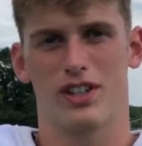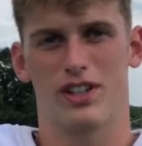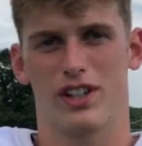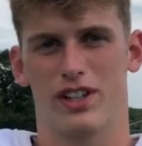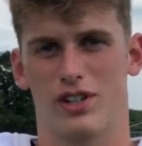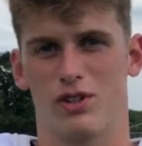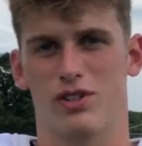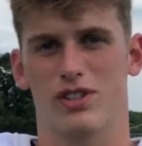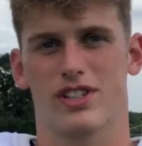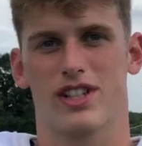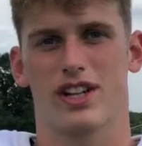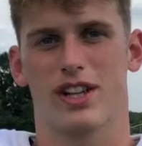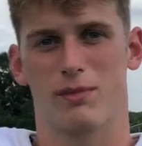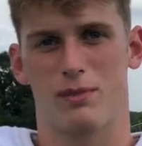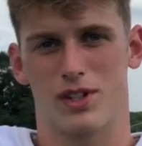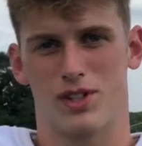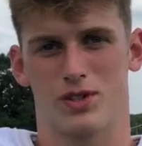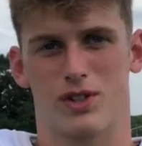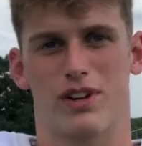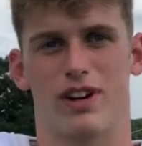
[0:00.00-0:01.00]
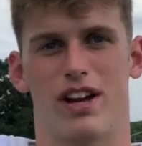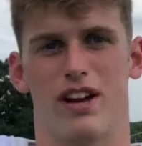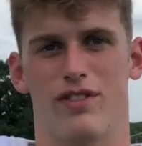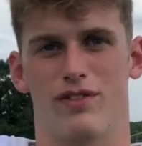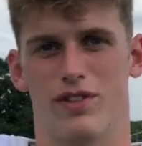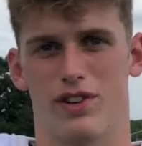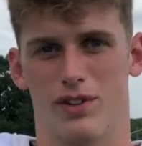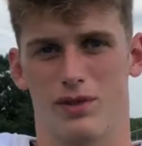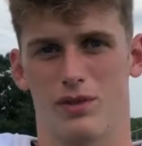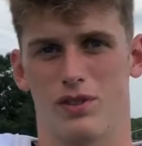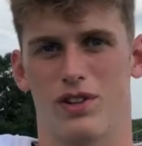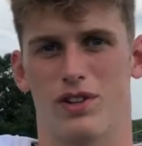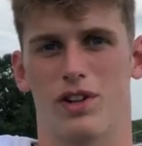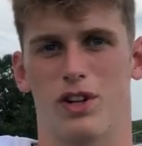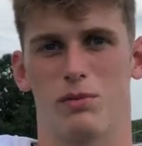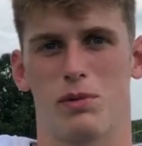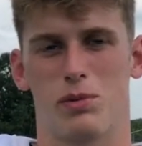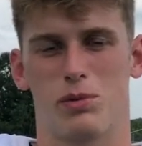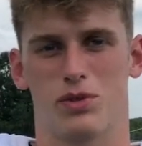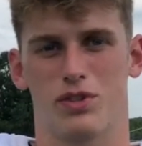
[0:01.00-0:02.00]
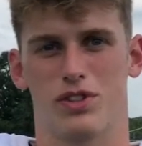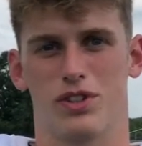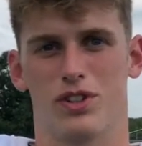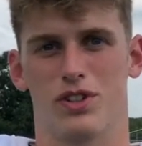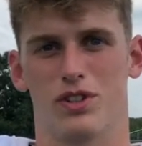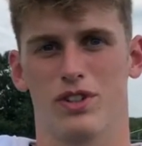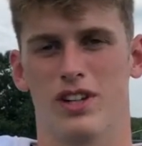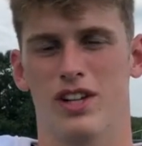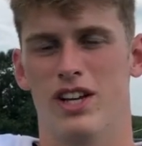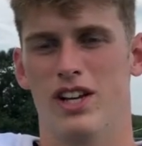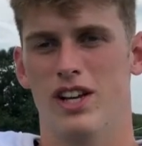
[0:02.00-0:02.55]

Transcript: You can just kind of mess around and have fun with a lot of people too.